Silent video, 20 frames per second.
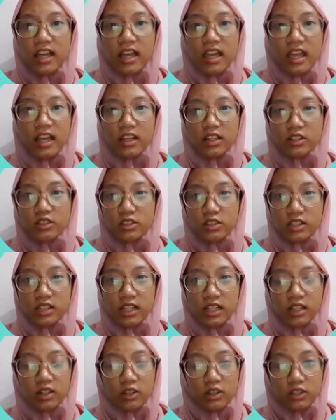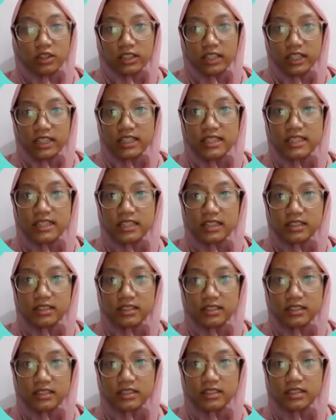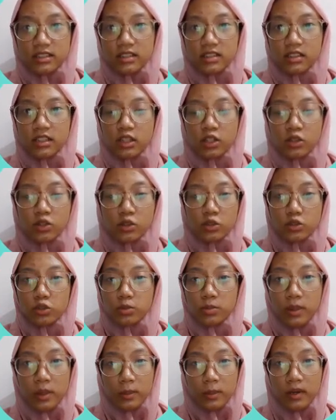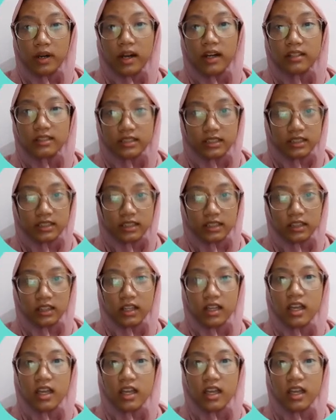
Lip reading: editorial content such as a newspaper article.